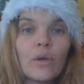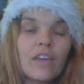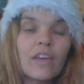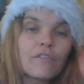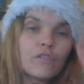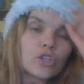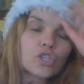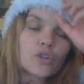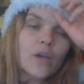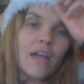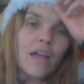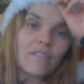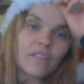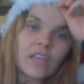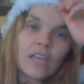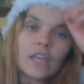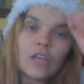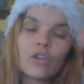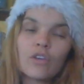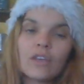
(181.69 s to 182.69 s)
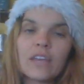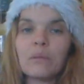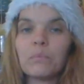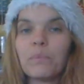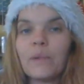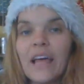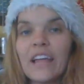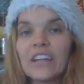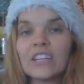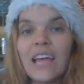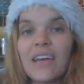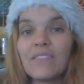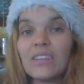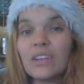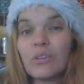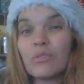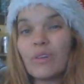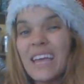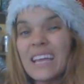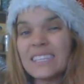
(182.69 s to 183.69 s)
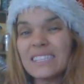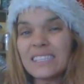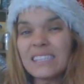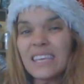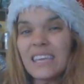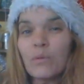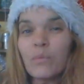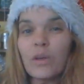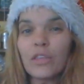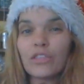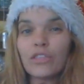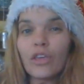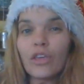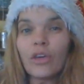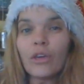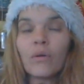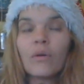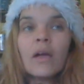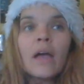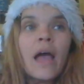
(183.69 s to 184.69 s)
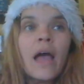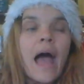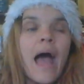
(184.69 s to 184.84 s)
If you're traveling, you can plan to have a little esky with you.